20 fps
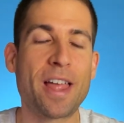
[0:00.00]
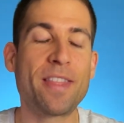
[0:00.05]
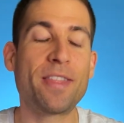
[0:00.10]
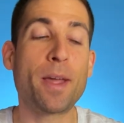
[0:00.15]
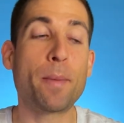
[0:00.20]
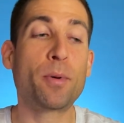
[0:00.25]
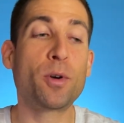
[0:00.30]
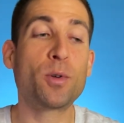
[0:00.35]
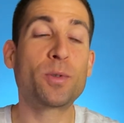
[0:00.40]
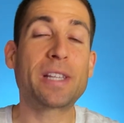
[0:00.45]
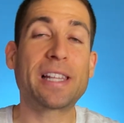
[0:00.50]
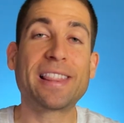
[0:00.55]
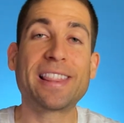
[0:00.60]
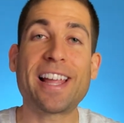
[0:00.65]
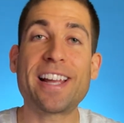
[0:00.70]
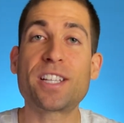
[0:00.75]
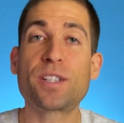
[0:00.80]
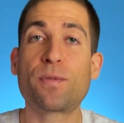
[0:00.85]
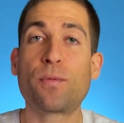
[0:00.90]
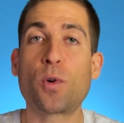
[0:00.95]
They produce use
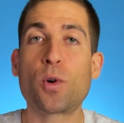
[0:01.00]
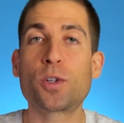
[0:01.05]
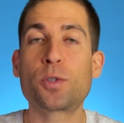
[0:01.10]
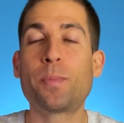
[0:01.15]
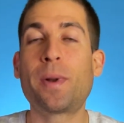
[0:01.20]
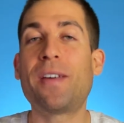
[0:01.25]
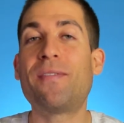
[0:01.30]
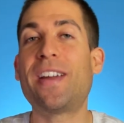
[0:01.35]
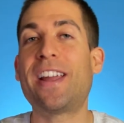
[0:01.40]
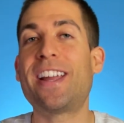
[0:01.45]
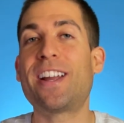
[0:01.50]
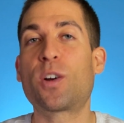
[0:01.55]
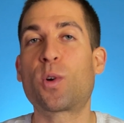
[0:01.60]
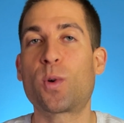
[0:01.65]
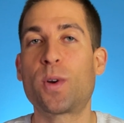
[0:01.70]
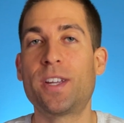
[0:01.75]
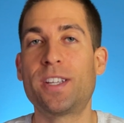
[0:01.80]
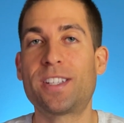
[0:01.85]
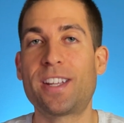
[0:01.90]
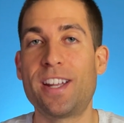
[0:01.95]
less force but have
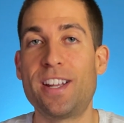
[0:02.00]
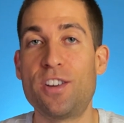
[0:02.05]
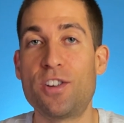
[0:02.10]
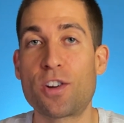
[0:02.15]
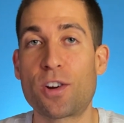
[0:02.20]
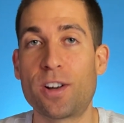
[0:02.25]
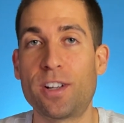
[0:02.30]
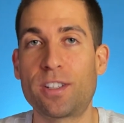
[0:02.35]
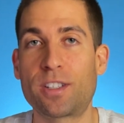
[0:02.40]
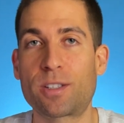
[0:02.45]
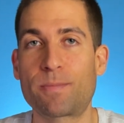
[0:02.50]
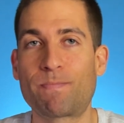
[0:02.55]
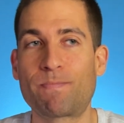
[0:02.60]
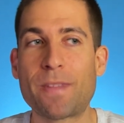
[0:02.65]
increased endurance.